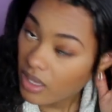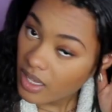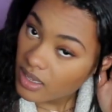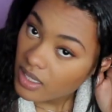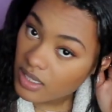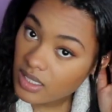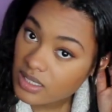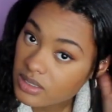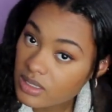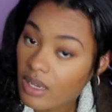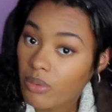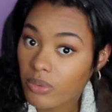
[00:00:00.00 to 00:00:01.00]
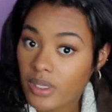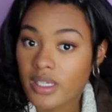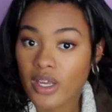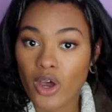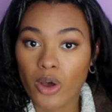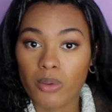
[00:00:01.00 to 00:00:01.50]
I think this
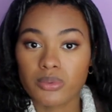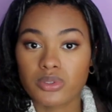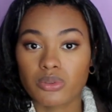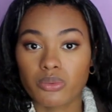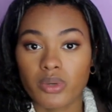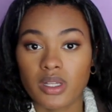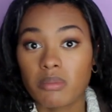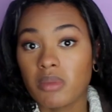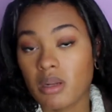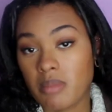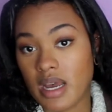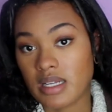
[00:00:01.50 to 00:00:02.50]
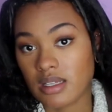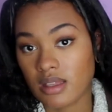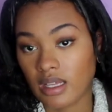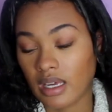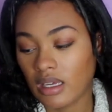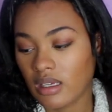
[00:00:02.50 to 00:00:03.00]
really helps with
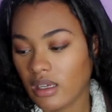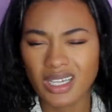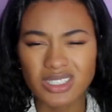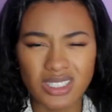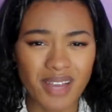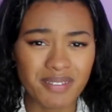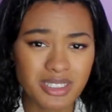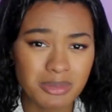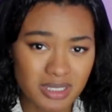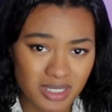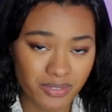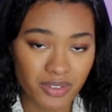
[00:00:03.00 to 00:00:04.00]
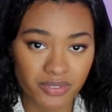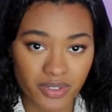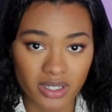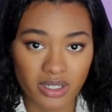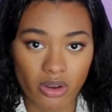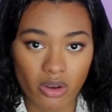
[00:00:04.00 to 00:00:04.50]
minimizing that. I actually have a specific
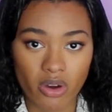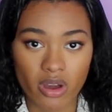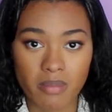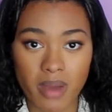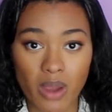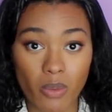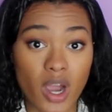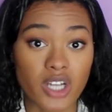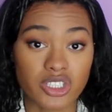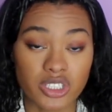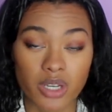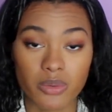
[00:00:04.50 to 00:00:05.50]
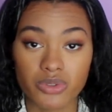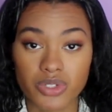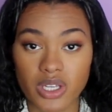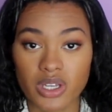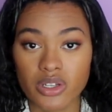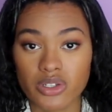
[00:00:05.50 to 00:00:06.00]
video on my wash day
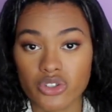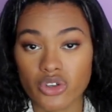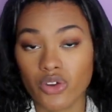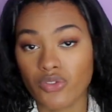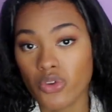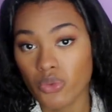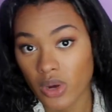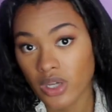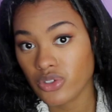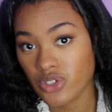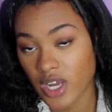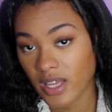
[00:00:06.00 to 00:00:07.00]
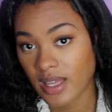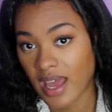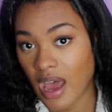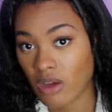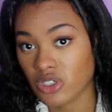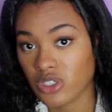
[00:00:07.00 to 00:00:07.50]
routine, so if you want to check
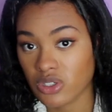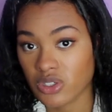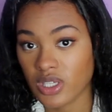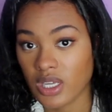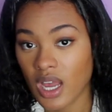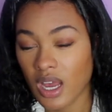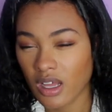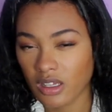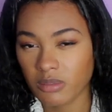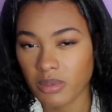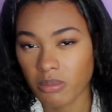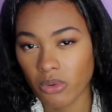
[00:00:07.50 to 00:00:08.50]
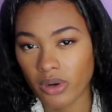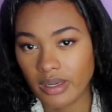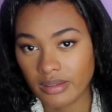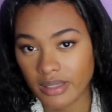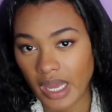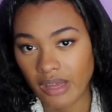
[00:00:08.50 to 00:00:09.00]
that out just to see a little bit more
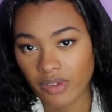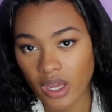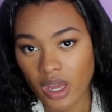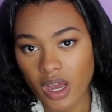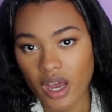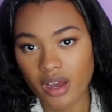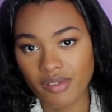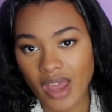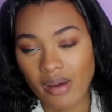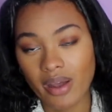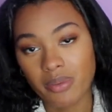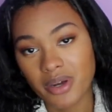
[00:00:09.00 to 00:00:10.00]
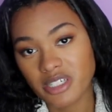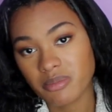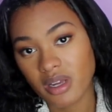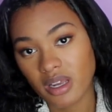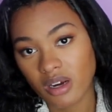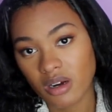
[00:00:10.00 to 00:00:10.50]
in depth of how I wash
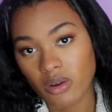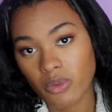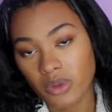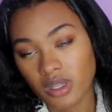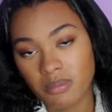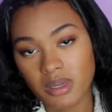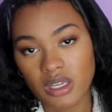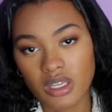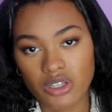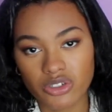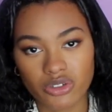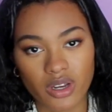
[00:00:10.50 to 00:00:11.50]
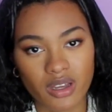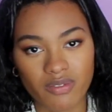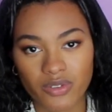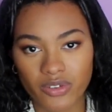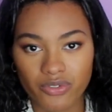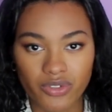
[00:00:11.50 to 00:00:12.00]
my hair with it being heat
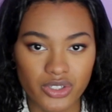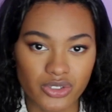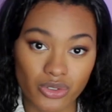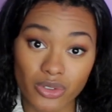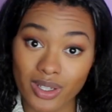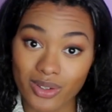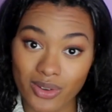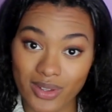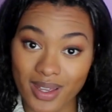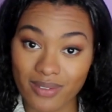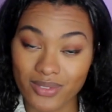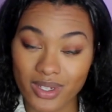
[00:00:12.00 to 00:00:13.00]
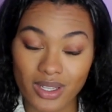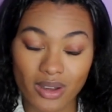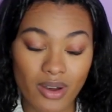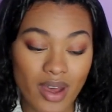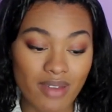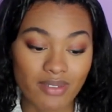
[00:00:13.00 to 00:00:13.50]
trained, feel free to click on that
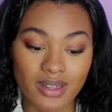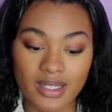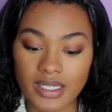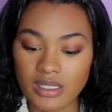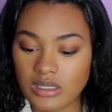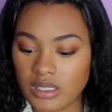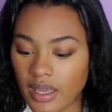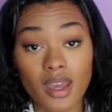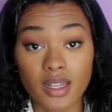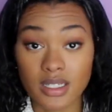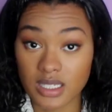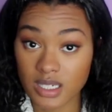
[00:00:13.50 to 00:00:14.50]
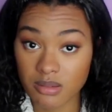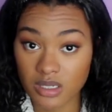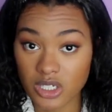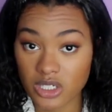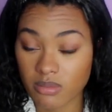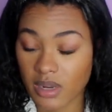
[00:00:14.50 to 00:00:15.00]
video. I'll have it linked. And then to deep
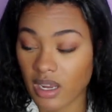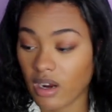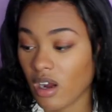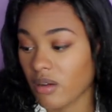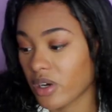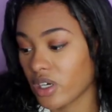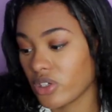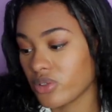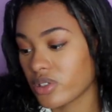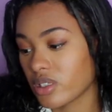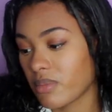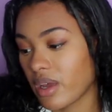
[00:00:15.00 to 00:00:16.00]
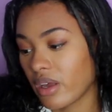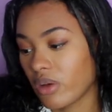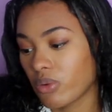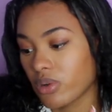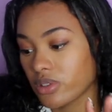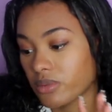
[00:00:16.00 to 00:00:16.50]
condition my hair, I'm going to use the
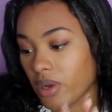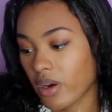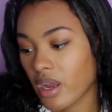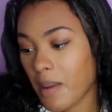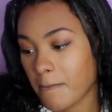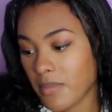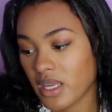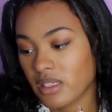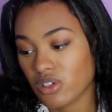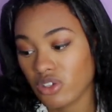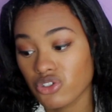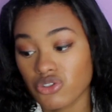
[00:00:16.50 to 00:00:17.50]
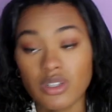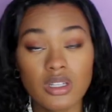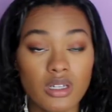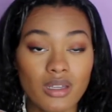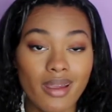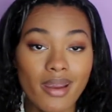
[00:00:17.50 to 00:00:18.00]
Mielle Rosemary Mint
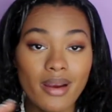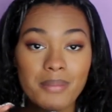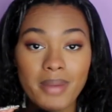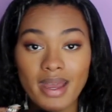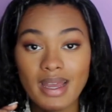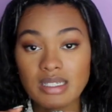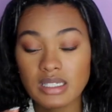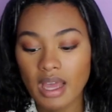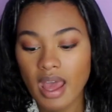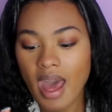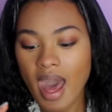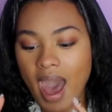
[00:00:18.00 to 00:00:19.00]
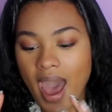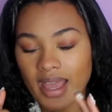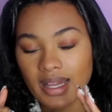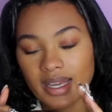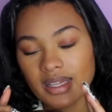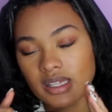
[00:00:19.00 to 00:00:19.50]
Strengthening Hair Mask.
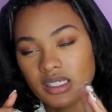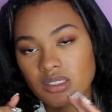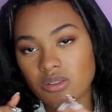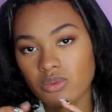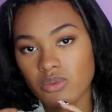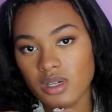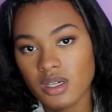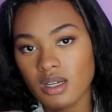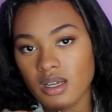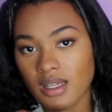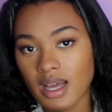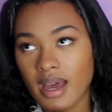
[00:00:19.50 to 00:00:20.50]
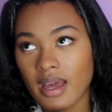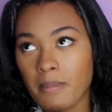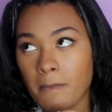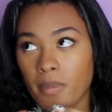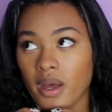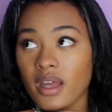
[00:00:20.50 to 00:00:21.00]
I like this one a lot,
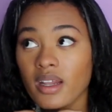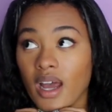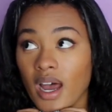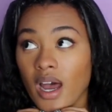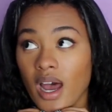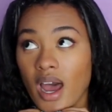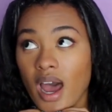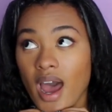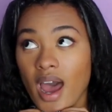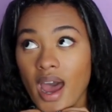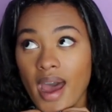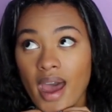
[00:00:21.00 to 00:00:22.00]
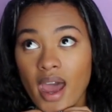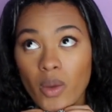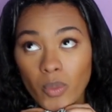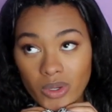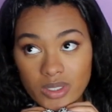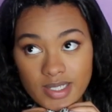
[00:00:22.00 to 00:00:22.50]
but I
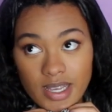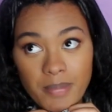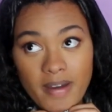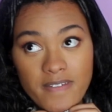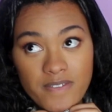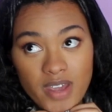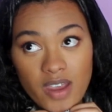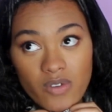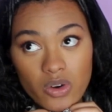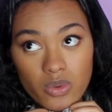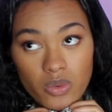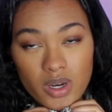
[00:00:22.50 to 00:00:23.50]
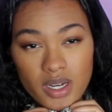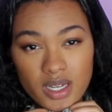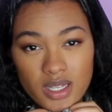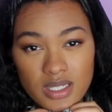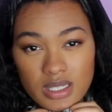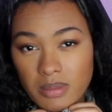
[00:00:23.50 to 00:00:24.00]
will say my favorite one
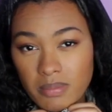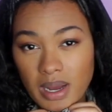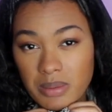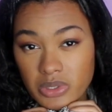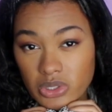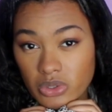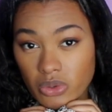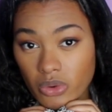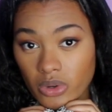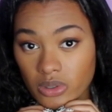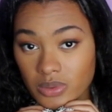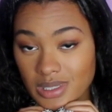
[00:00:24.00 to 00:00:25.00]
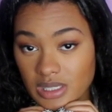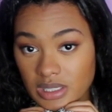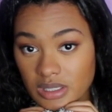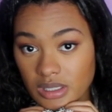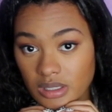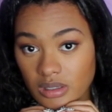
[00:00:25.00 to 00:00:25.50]
is the Babasu oil one
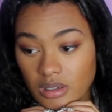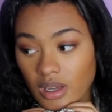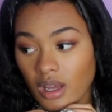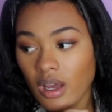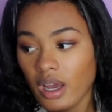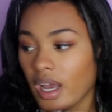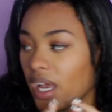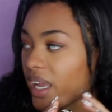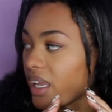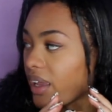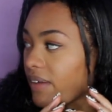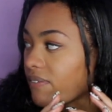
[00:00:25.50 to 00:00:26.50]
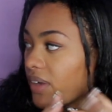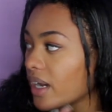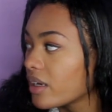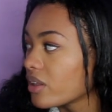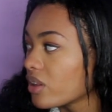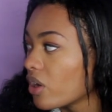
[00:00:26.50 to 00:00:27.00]
still. I can't
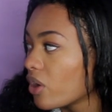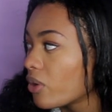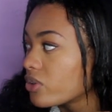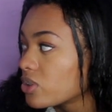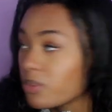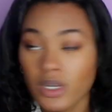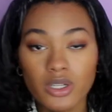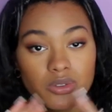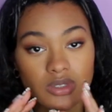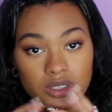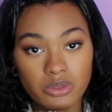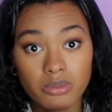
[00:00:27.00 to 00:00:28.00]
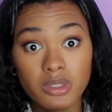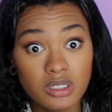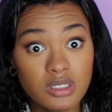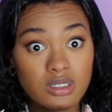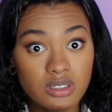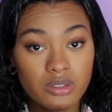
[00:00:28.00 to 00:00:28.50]
find it though, so I'm going to use this one, but
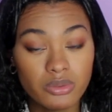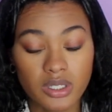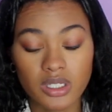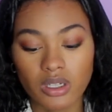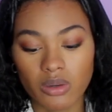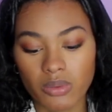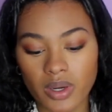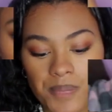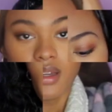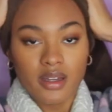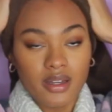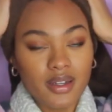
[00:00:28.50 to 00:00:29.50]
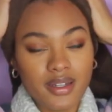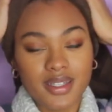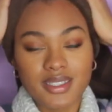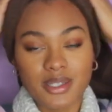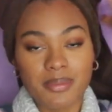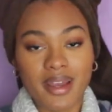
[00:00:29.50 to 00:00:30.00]
this is still a really good one.
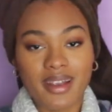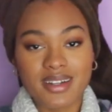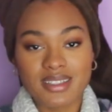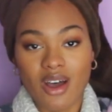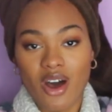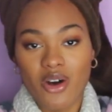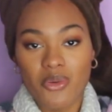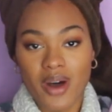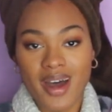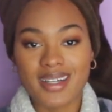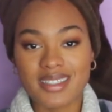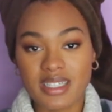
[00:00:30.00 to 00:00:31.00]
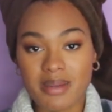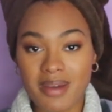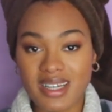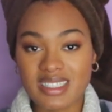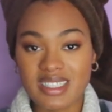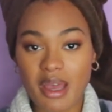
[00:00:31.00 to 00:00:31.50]
So my hair is all washed and
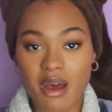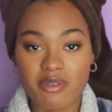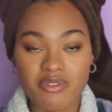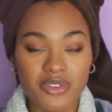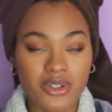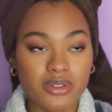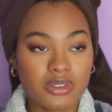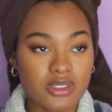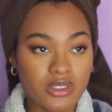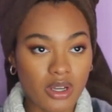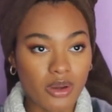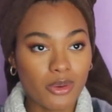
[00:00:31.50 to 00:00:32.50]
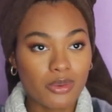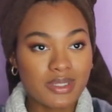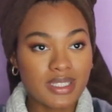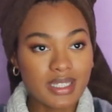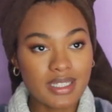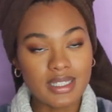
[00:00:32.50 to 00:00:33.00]
my scalp feels so
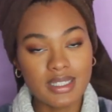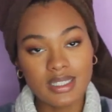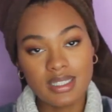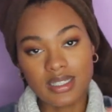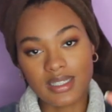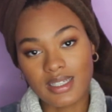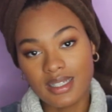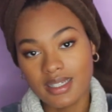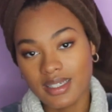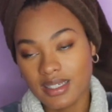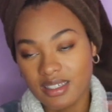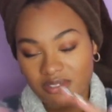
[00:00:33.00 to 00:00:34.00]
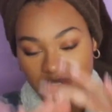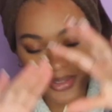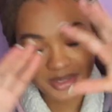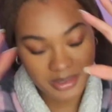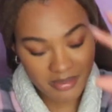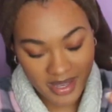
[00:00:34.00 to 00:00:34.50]
tingly and clean. It
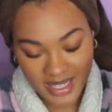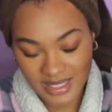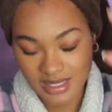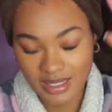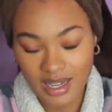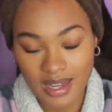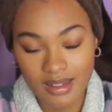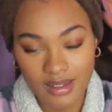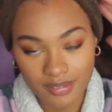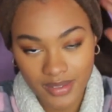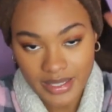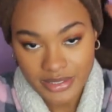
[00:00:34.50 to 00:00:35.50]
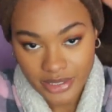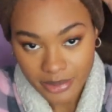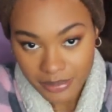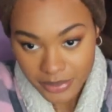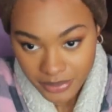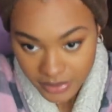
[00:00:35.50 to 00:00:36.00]
feels amazing. I love that
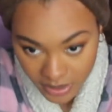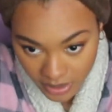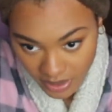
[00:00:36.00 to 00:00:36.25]
shampoo.